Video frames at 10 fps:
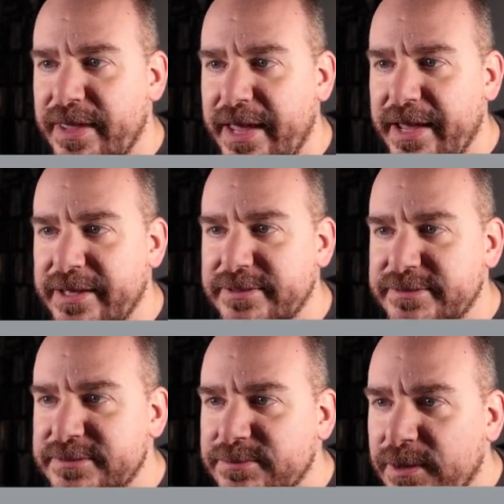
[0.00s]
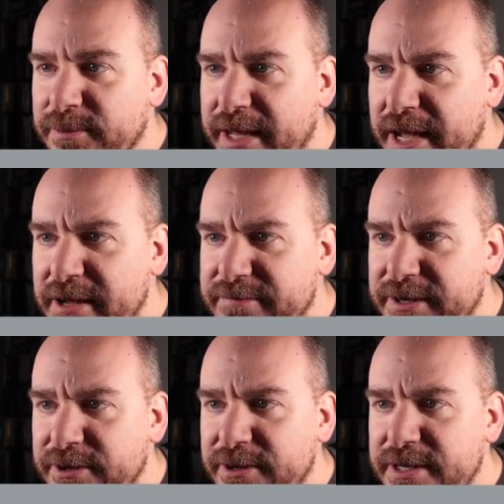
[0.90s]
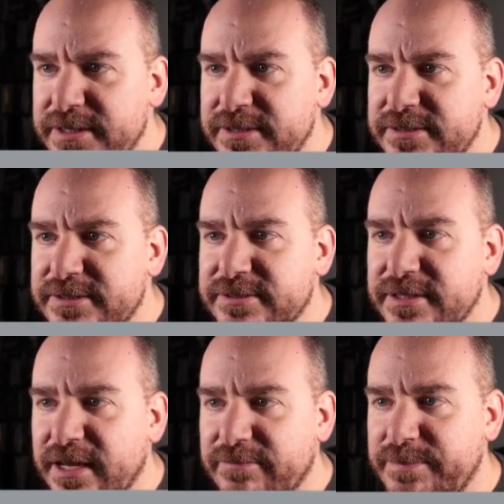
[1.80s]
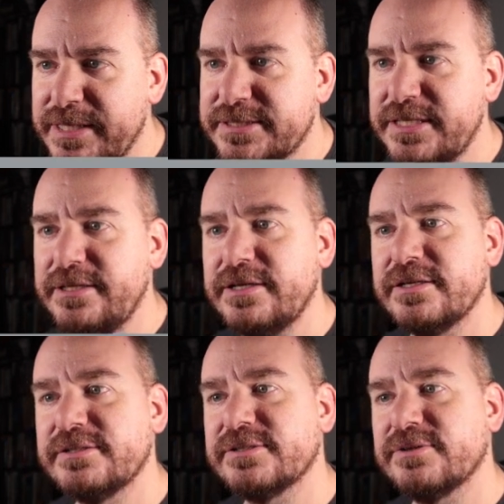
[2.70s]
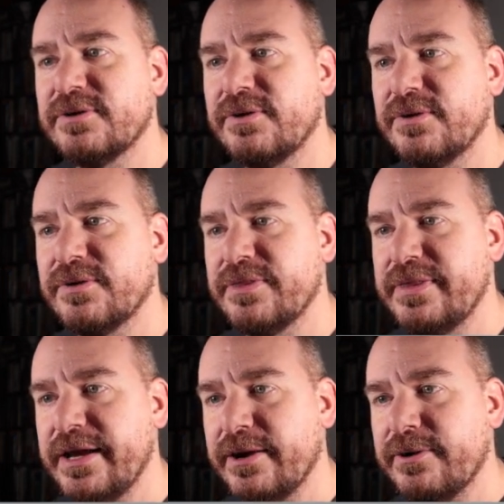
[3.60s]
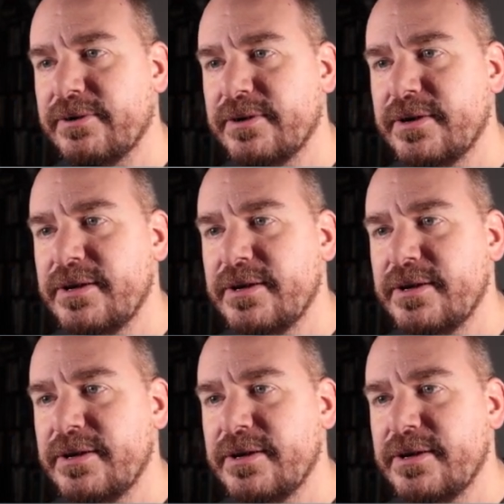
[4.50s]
And what we have here is FBT is there